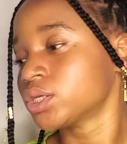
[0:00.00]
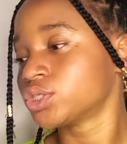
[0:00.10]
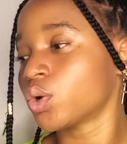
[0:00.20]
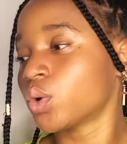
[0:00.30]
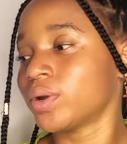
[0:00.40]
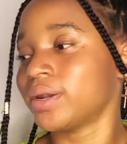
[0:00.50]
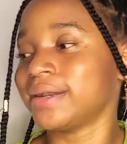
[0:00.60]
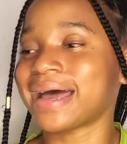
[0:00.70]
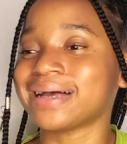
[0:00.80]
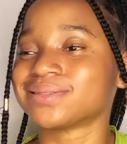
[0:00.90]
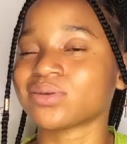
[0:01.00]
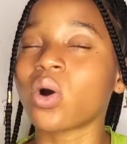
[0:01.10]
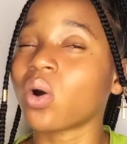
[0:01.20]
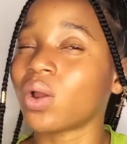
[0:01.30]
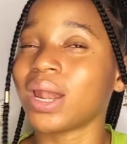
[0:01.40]
so that's
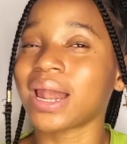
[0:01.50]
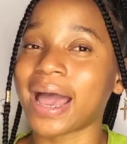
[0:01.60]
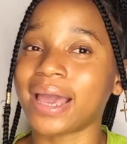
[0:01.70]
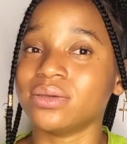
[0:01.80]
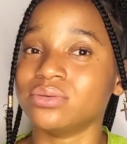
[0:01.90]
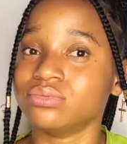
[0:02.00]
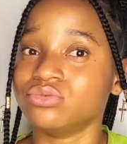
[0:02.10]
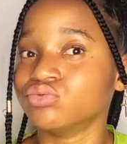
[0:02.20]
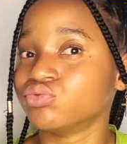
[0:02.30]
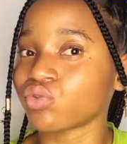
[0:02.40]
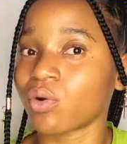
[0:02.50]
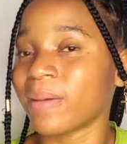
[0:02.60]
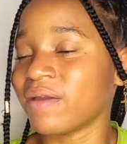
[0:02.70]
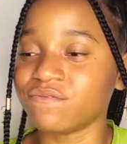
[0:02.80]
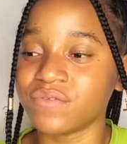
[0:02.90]
all i use on
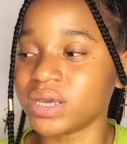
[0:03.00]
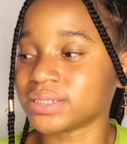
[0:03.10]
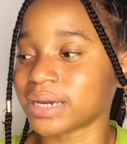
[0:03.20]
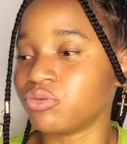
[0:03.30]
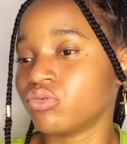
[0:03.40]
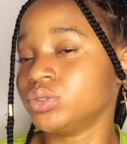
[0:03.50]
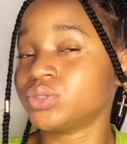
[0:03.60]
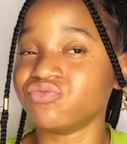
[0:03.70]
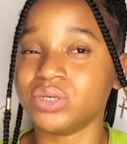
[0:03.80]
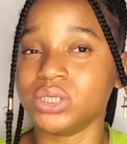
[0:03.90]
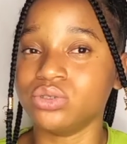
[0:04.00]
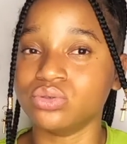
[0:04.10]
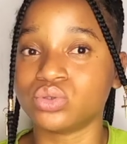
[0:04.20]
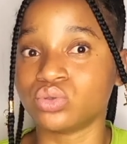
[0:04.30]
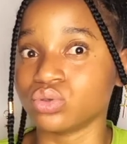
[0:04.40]
my face i don't really
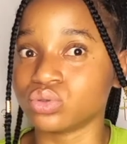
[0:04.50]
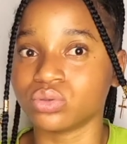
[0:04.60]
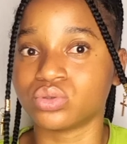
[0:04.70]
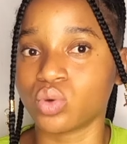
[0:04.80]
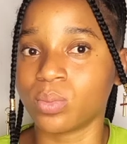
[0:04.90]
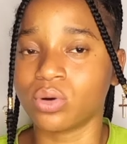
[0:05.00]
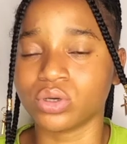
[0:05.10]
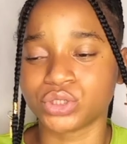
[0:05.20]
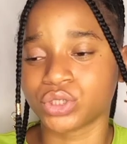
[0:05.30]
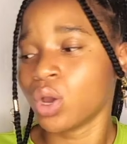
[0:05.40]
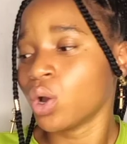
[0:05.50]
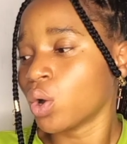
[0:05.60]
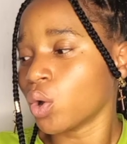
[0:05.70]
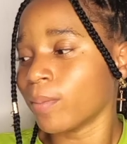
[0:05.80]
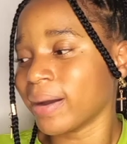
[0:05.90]
use so so so much
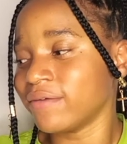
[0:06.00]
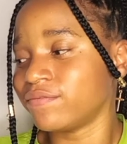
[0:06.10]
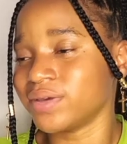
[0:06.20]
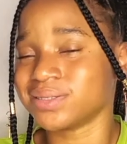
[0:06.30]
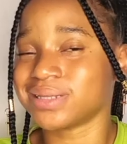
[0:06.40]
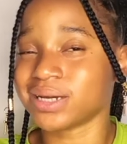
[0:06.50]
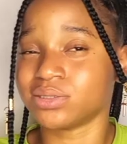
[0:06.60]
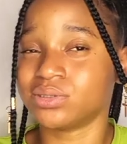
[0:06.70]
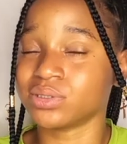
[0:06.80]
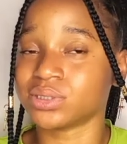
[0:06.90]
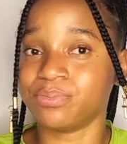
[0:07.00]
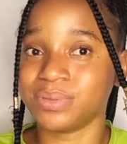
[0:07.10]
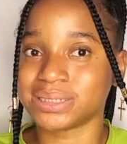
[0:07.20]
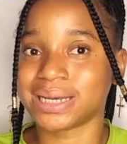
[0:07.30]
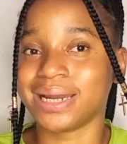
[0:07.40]
on my face that's just
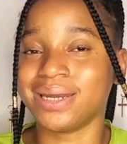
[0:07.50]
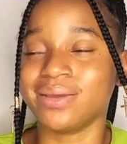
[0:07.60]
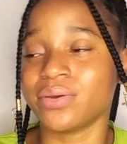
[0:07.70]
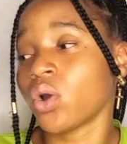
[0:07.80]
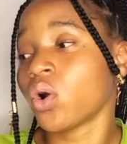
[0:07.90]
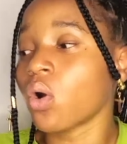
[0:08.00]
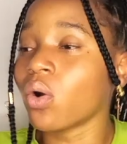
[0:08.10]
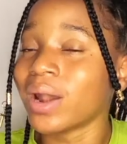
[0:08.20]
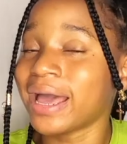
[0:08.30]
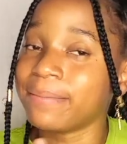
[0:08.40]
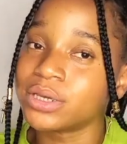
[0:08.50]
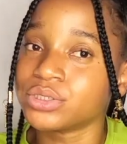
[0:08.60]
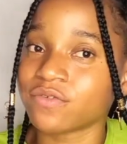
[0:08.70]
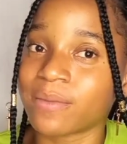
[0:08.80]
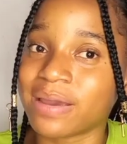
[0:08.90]
basically all i make
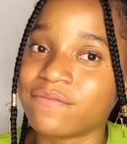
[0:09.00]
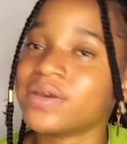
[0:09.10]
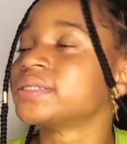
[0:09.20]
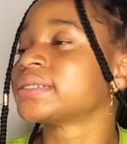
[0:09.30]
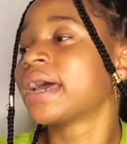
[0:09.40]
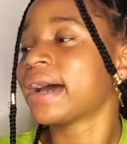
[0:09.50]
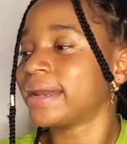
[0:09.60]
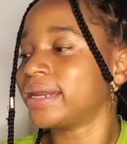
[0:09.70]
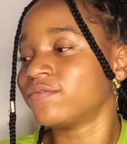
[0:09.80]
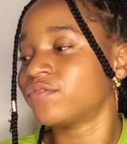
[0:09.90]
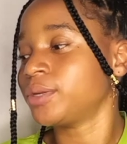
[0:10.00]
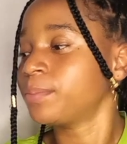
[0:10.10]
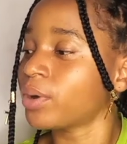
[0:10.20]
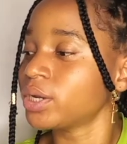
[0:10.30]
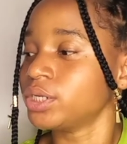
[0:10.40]
use of on my face and then for the
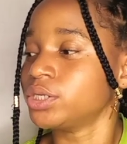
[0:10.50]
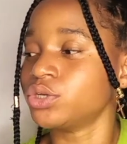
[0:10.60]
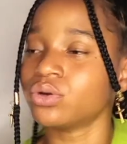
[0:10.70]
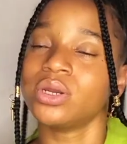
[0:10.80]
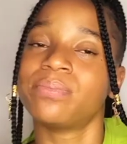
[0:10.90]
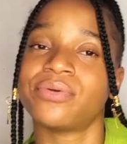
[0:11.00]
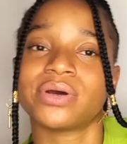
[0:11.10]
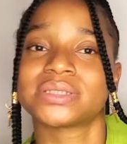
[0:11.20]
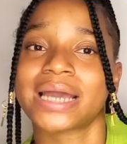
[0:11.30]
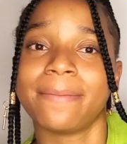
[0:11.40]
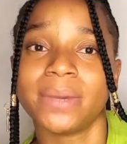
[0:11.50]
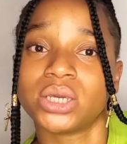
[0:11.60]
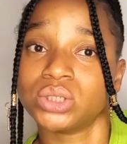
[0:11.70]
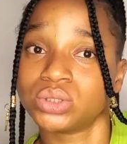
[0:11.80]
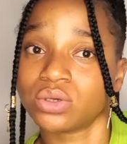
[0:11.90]
body the only product i
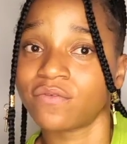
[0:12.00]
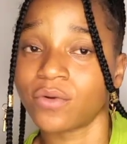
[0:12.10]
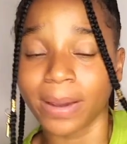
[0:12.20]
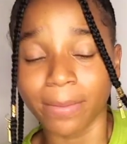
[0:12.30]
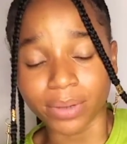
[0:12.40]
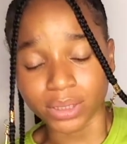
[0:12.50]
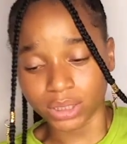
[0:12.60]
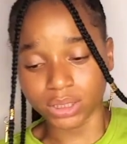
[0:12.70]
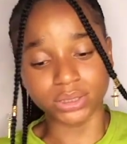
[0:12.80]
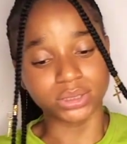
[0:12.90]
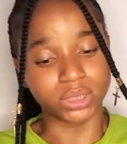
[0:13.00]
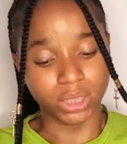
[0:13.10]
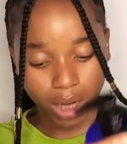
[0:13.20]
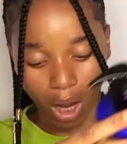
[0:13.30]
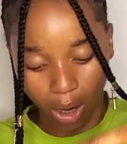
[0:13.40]
make use of on my body is
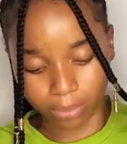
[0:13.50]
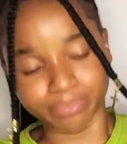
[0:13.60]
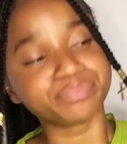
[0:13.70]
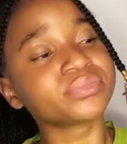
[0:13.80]
the um